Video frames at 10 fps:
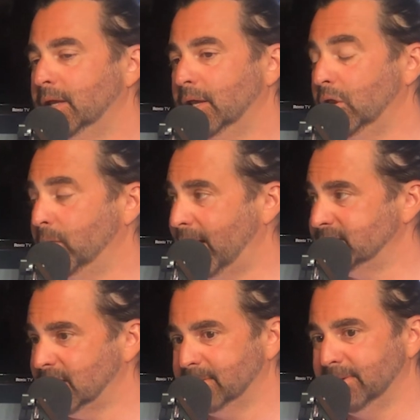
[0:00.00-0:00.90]
You and I
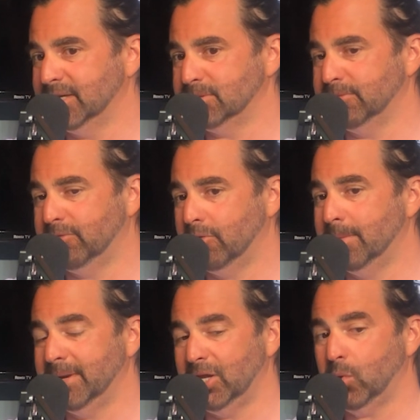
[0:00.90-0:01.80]
talked about this before. I
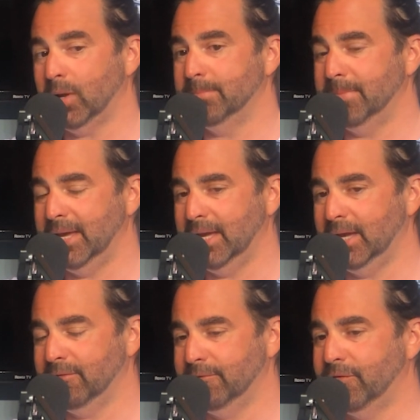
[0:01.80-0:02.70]
mean, you can
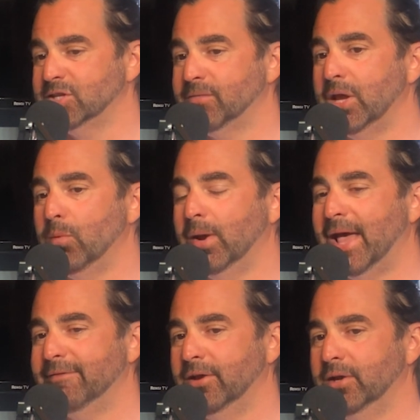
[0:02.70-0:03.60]
be, first of all, you want
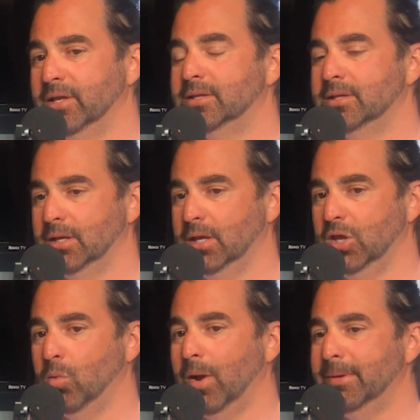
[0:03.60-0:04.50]

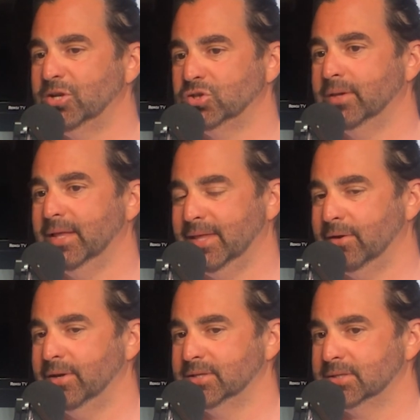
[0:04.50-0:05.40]
to make sure that
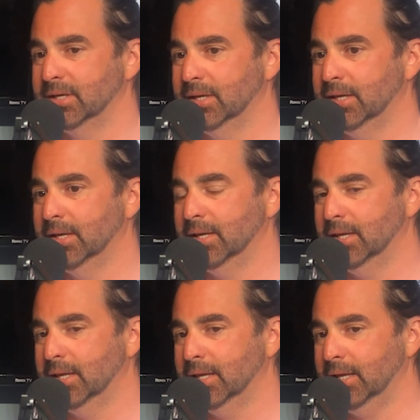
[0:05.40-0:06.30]
there is
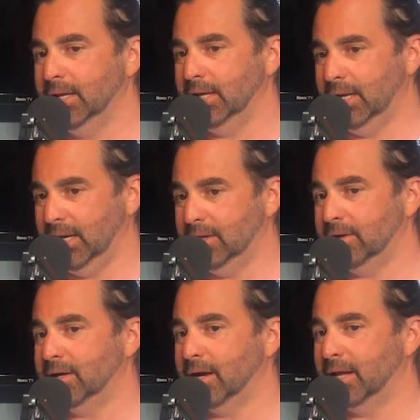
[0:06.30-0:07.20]

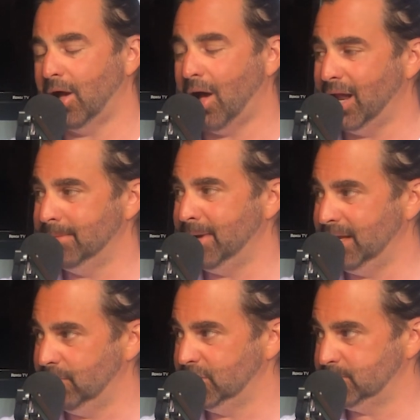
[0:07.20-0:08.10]
either an
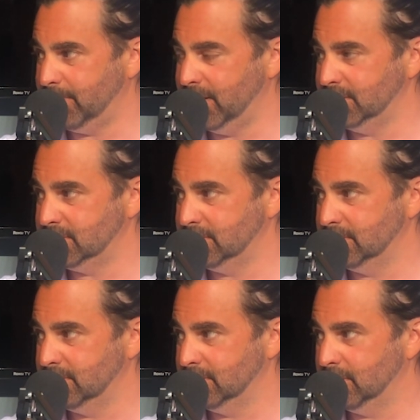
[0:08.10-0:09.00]
automated response
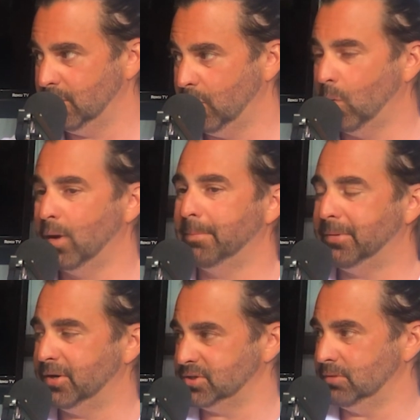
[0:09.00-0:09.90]
or a
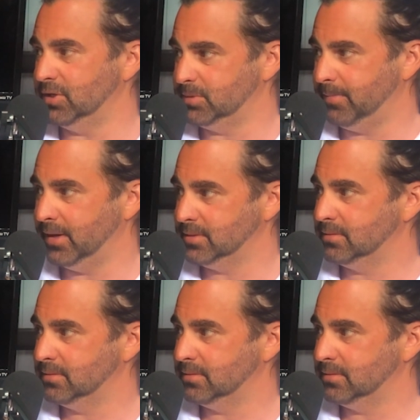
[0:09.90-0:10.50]
personal response.